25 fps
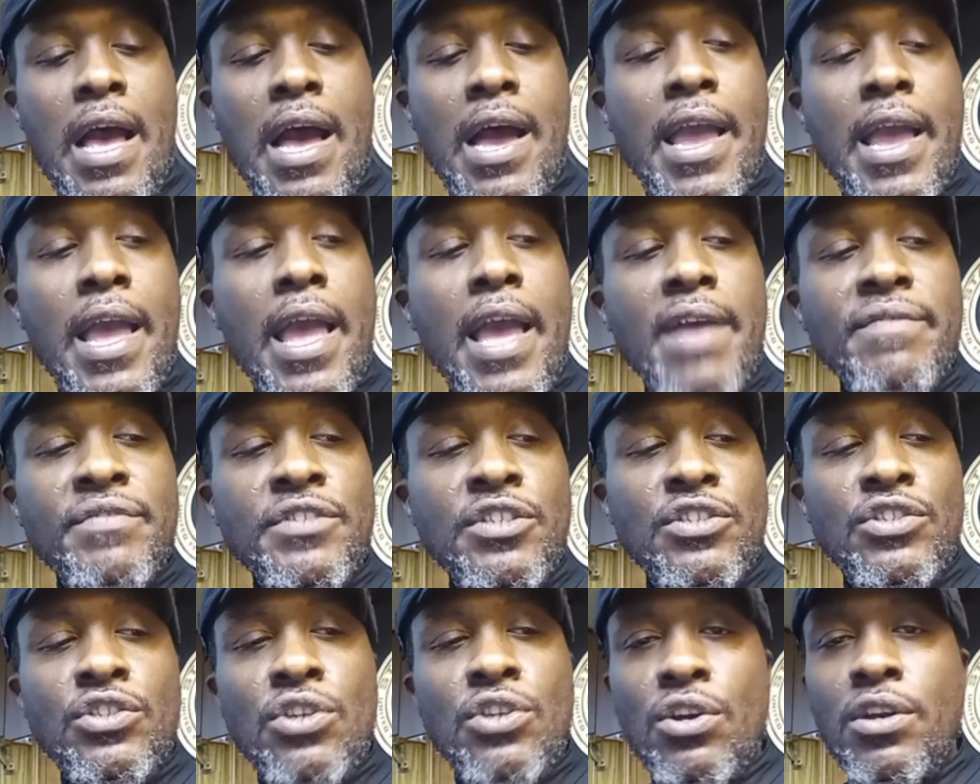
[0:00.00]
I
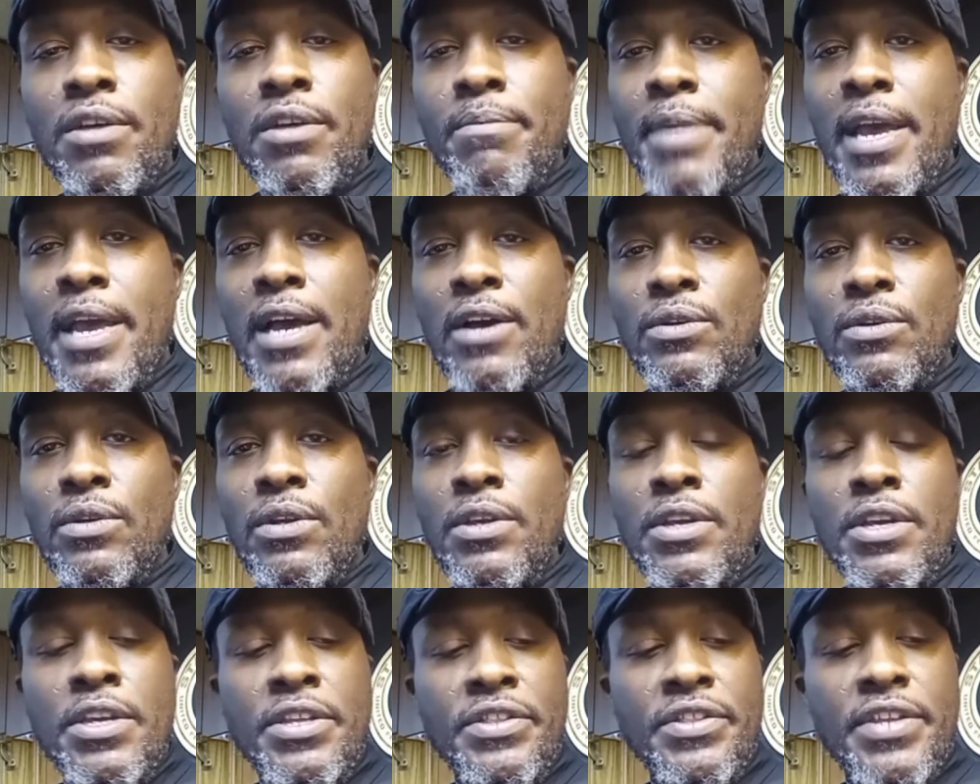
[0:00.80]
have to talk about
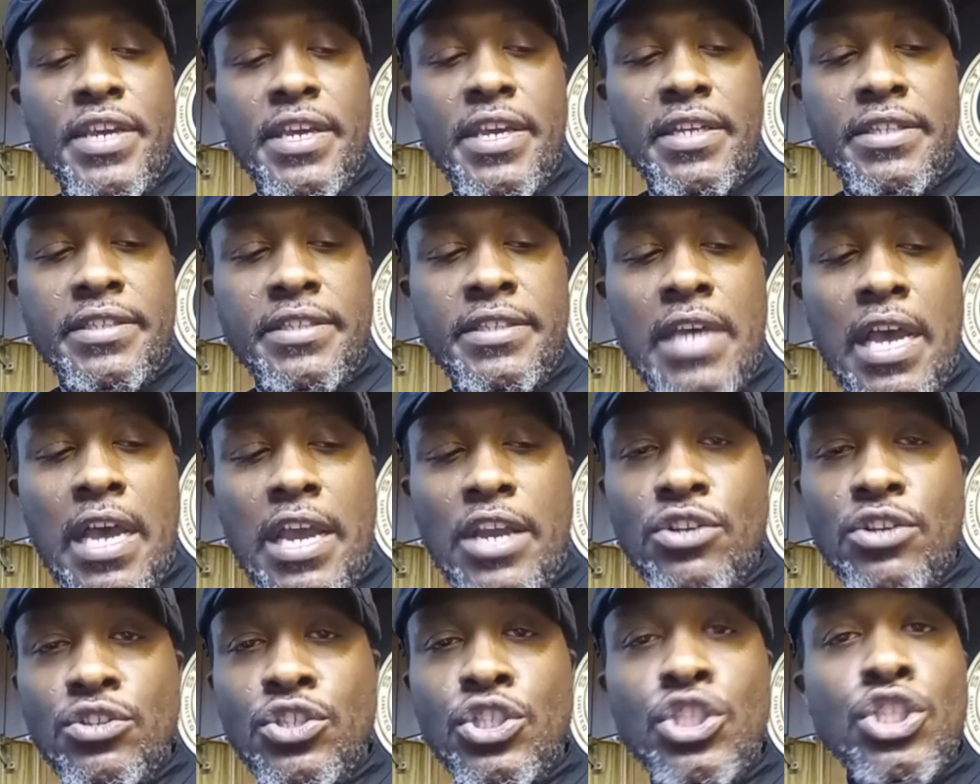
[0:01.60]
the
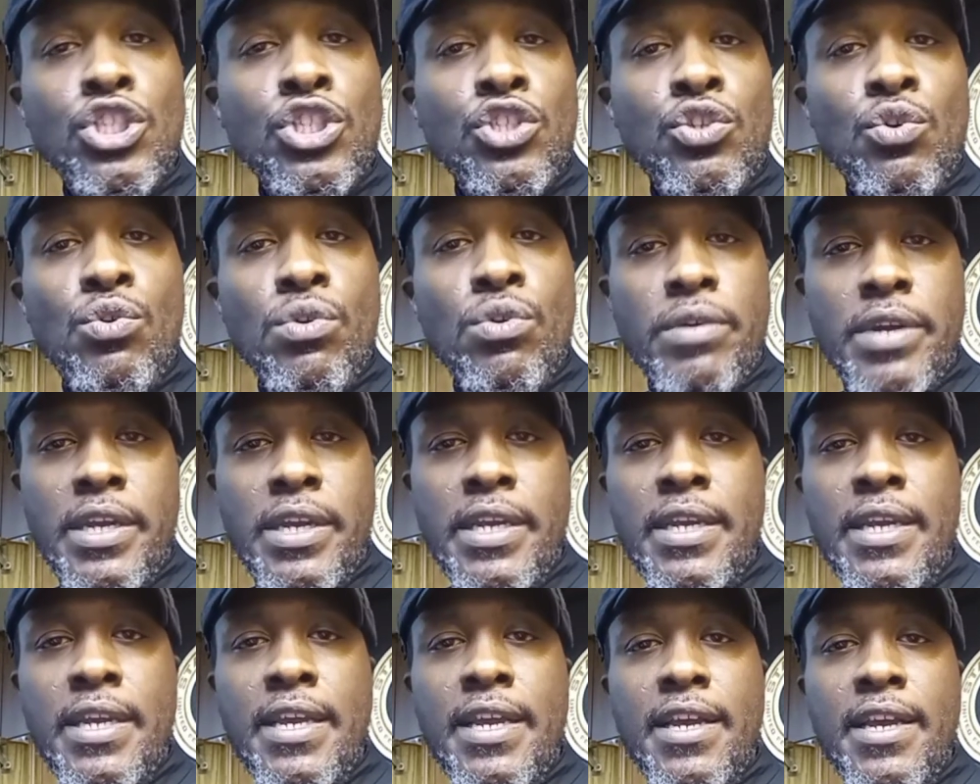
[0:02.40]
entire
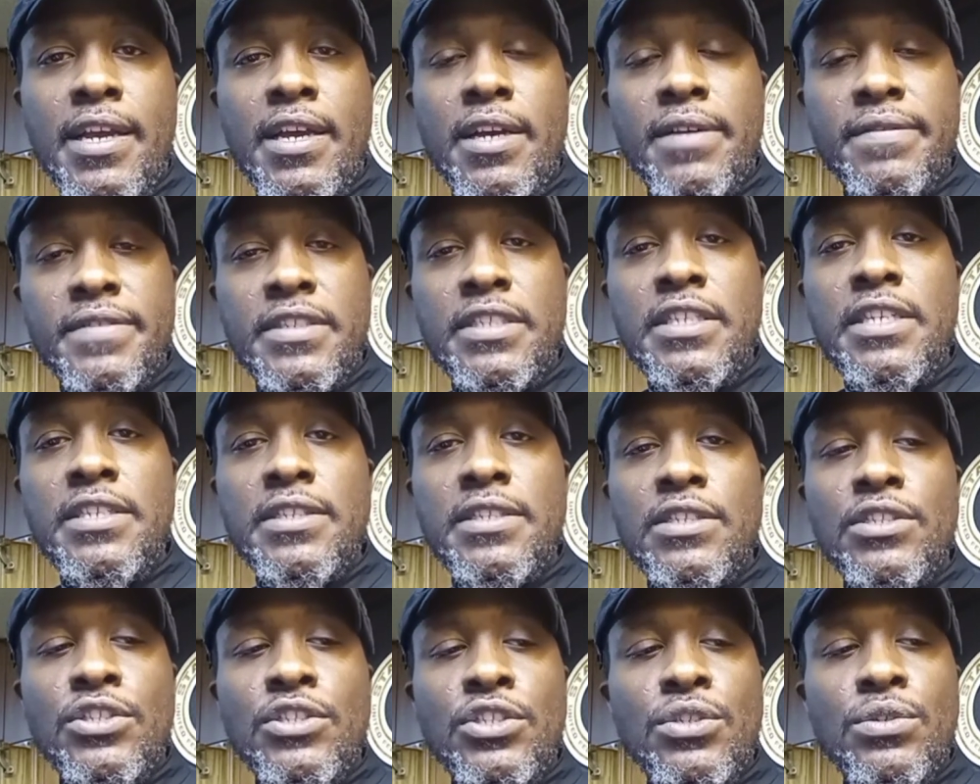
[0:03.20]
story of
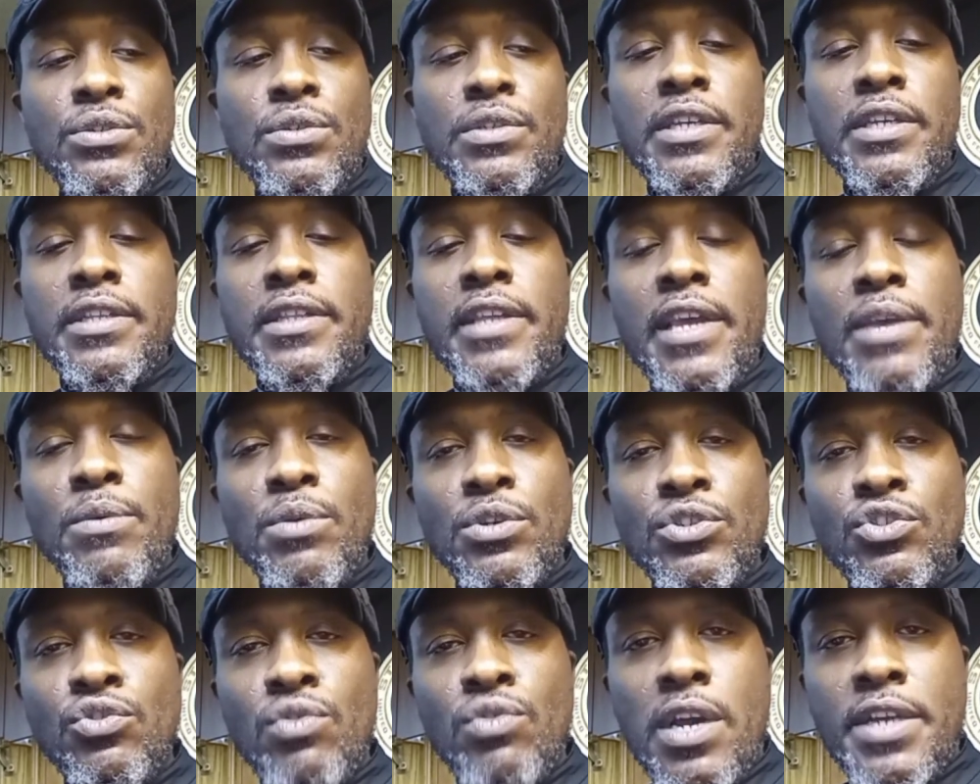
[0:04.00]
season 2 that they
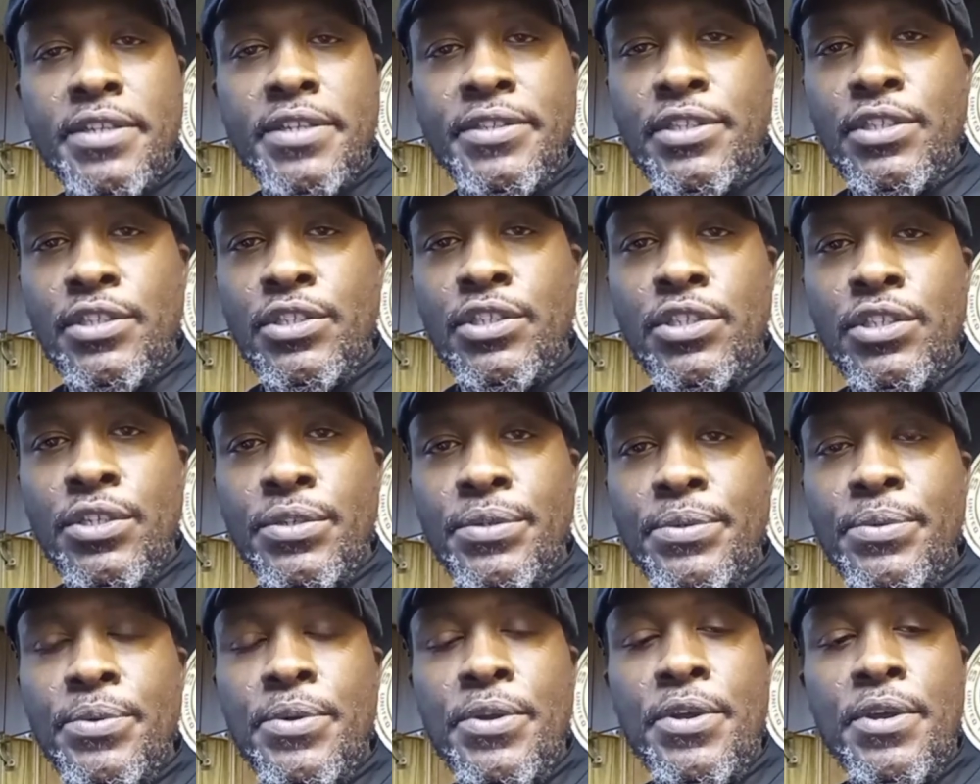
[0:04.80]
were trying to
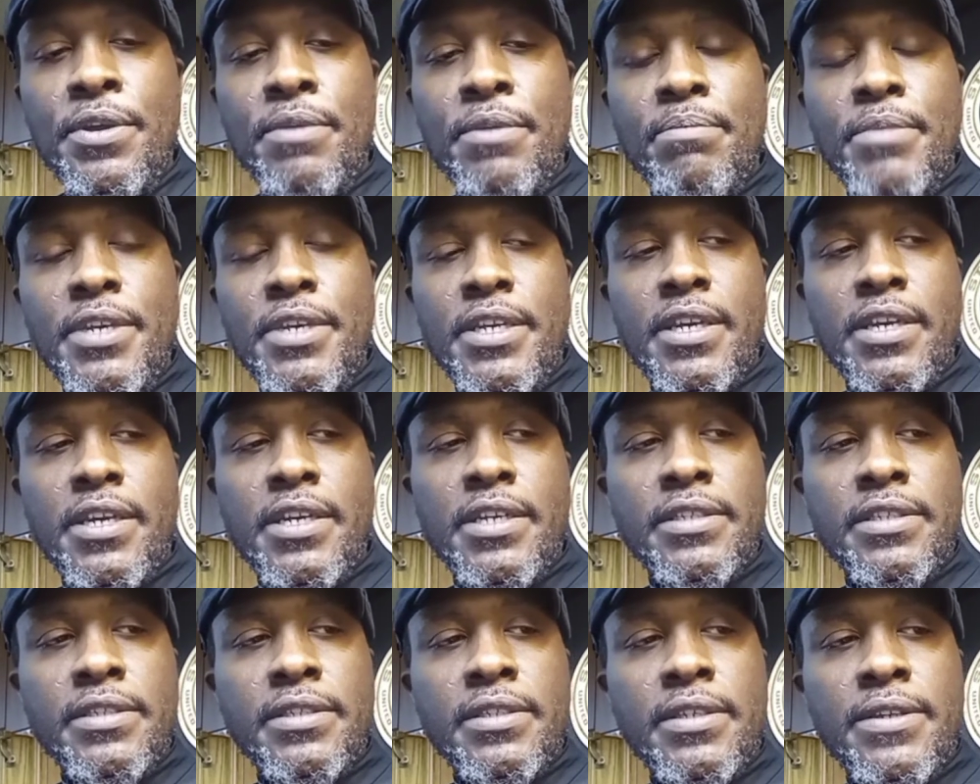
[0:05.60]
do
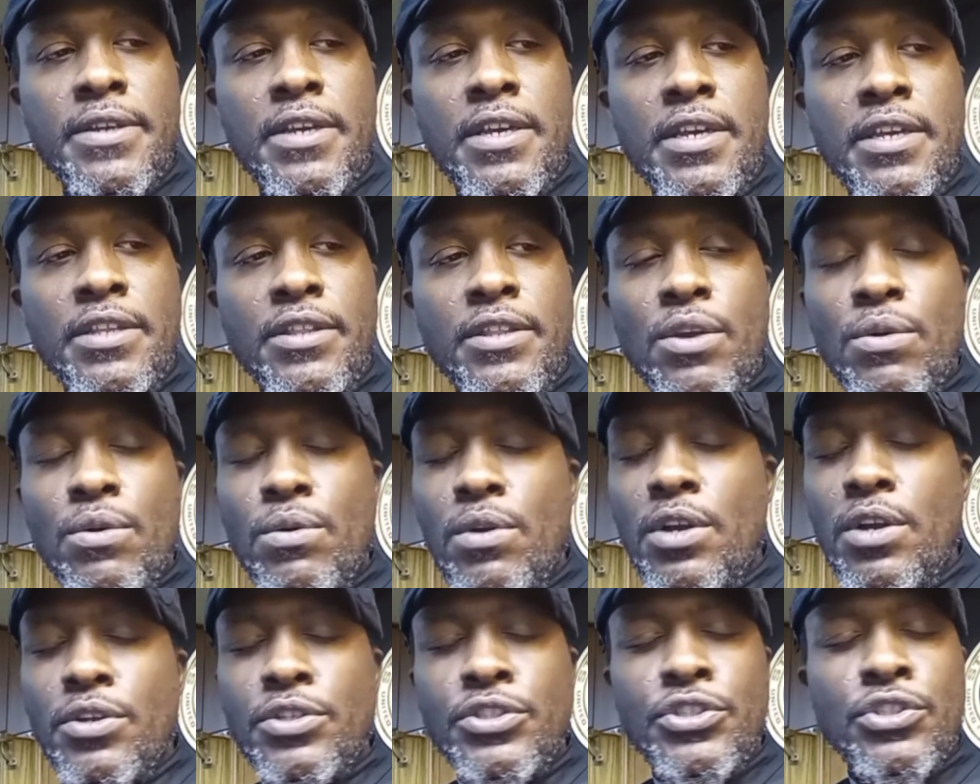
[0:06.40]
because
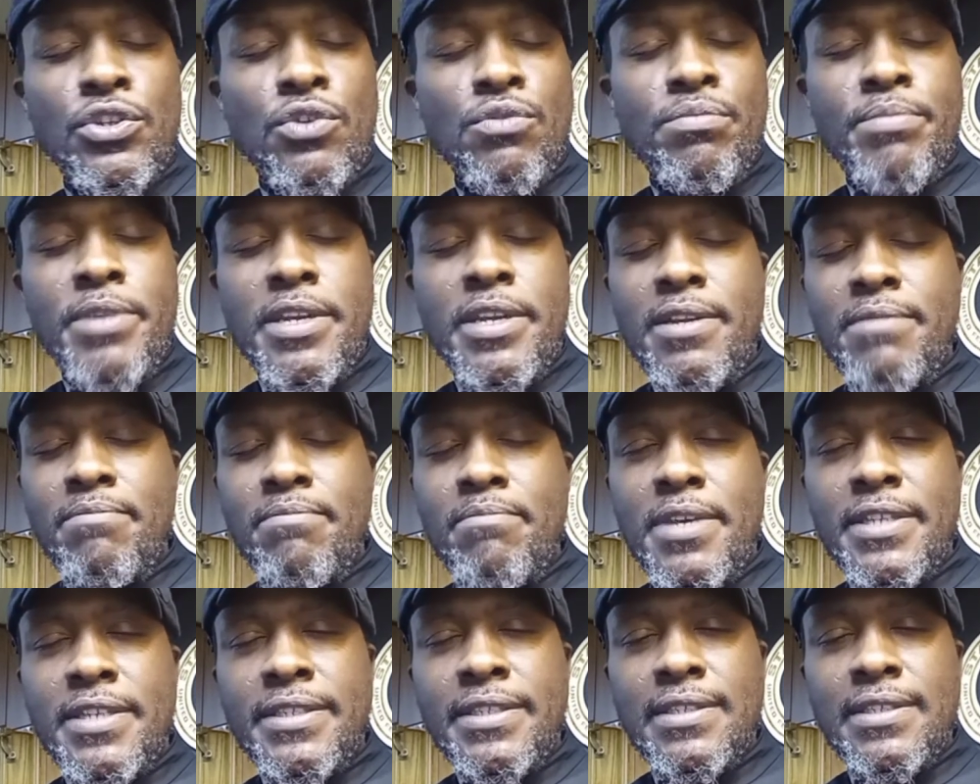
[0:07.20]
there are so many
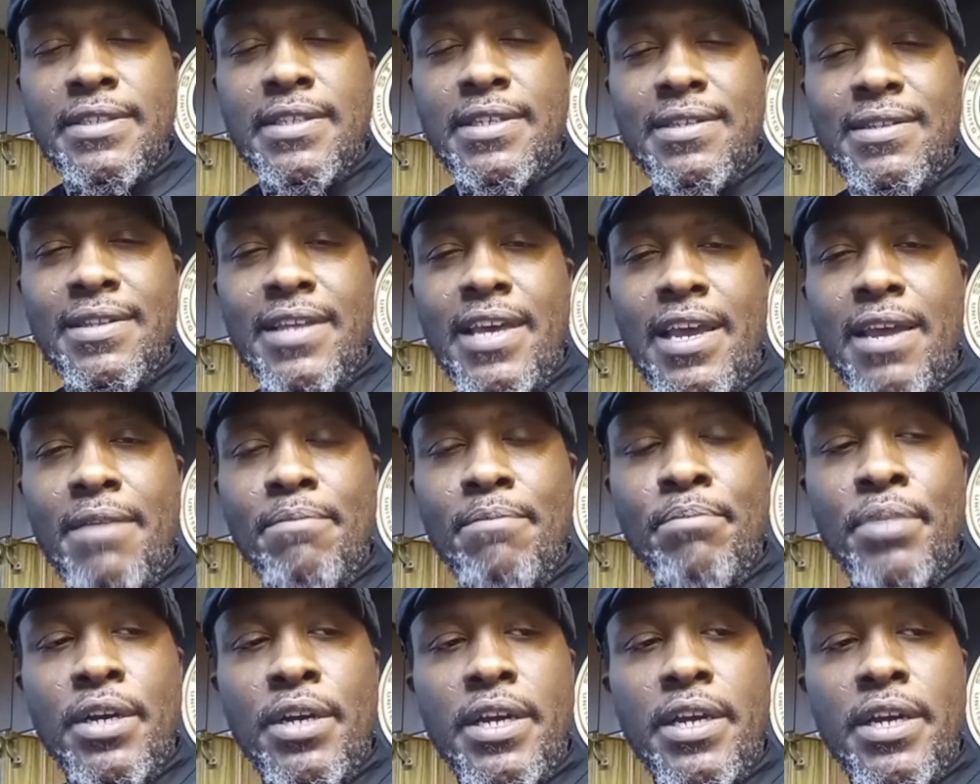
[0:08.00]
misses in that.